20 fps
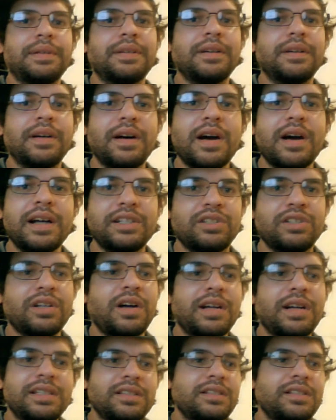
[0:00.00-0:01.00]
I
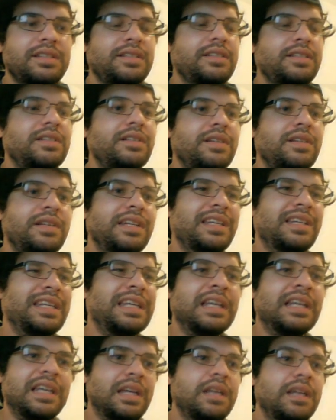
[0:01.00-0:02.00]
just,
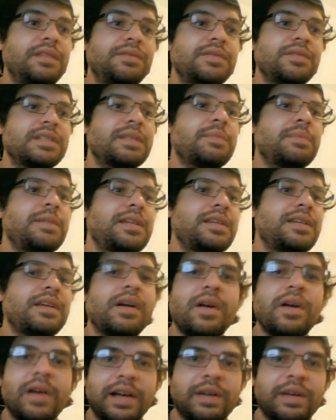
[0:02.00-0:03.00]
even to me,
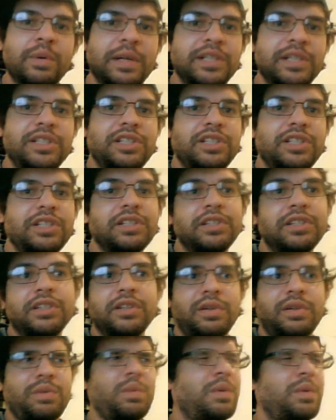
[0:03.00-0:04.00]
I question,
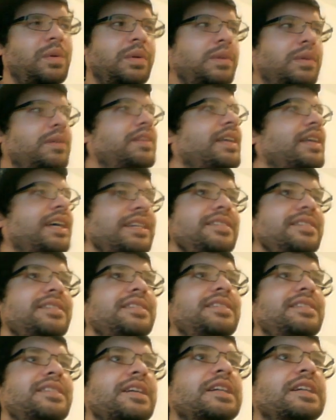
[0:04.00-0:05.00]
that is his
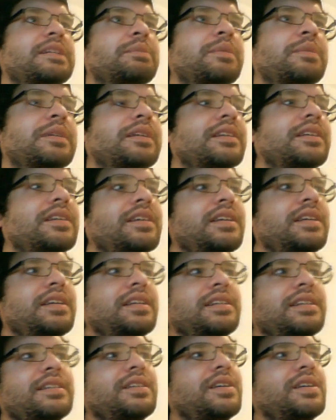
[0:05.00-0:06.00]
son.
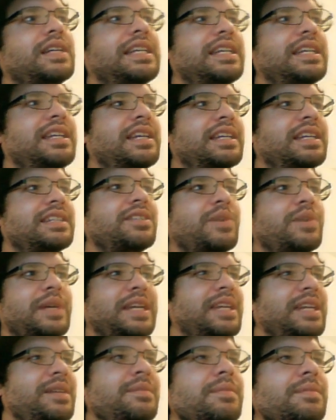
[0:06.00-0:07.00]
Partly, it's not
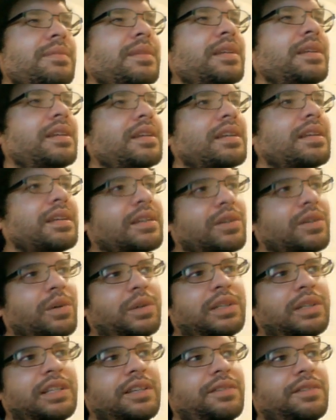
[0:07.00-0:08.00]
him
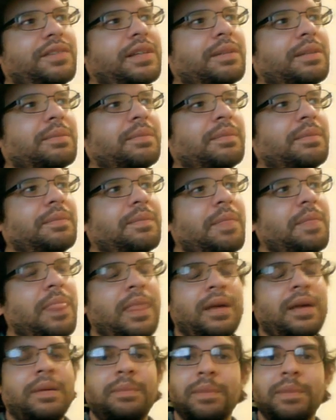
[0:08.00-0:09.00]
God giving,
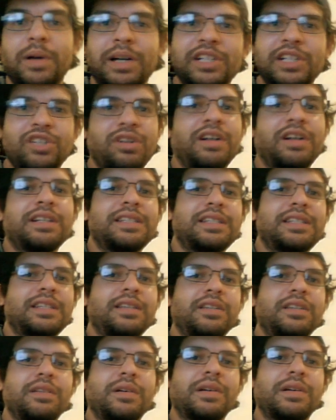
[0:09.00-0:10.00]
but I trust it,
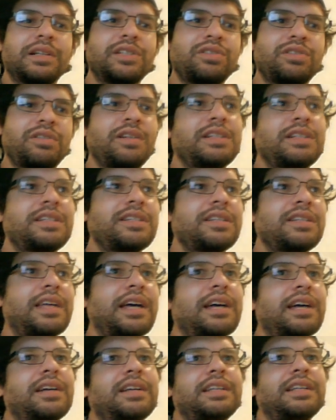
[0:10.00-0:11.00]
I trust
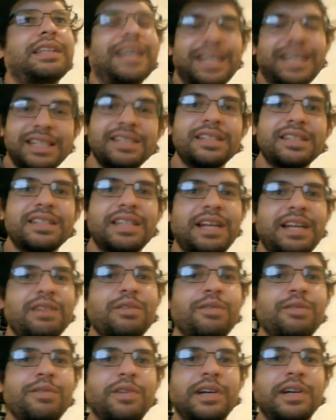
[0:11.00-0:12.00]
that is a
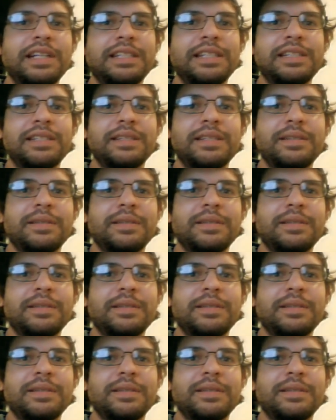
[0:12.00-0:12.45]
sacrifice.